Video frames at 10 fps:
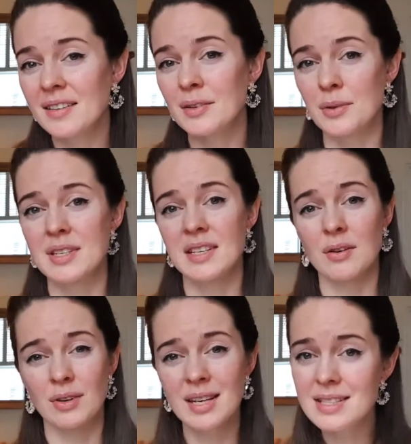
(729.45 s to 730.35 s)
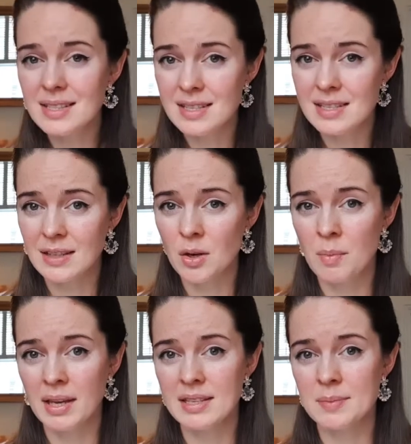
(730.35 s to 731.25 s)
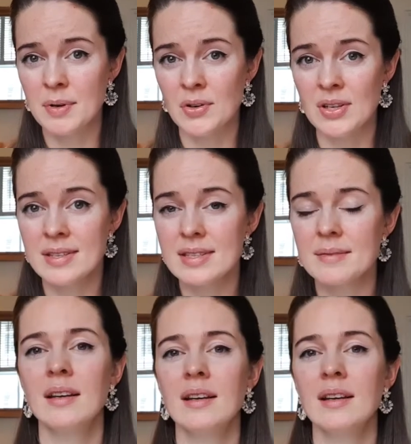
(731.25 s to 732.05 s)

or the synchronicities that you may experience,